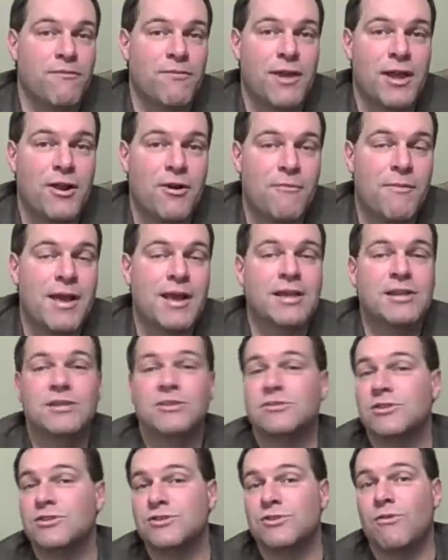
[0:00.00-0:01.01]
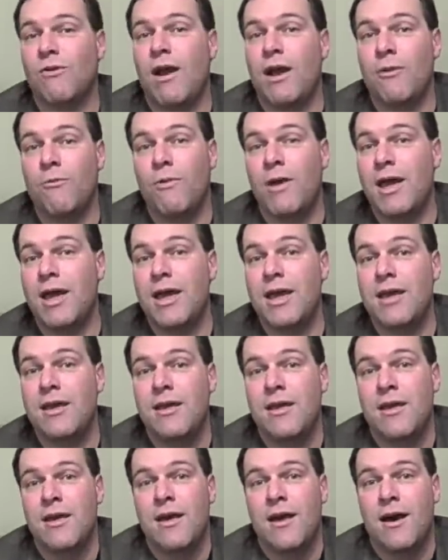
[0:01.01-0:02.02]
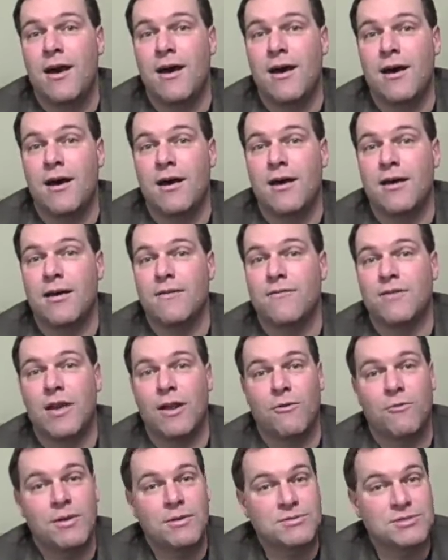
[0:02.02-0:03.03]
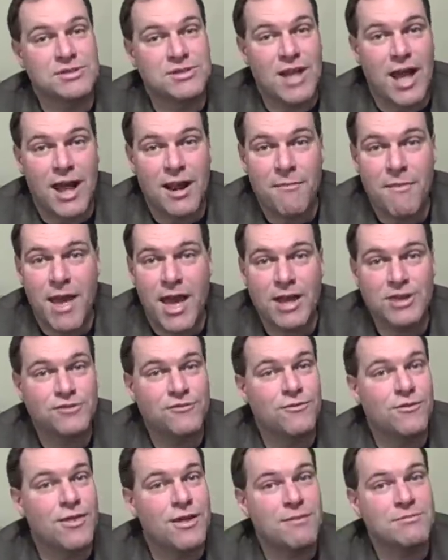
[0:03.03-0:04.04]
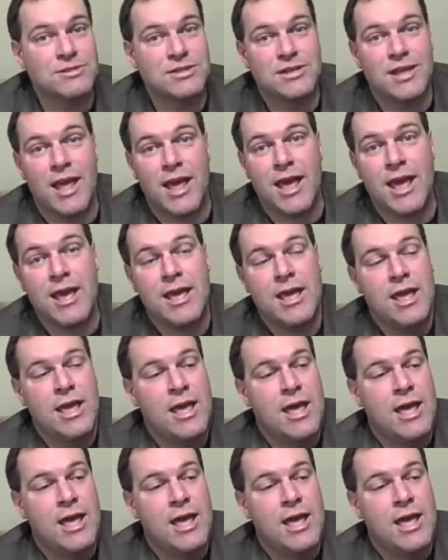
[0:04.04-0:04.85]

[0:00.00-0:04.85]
If they don't make a decision right away, if Keller Williams is not a match for them today,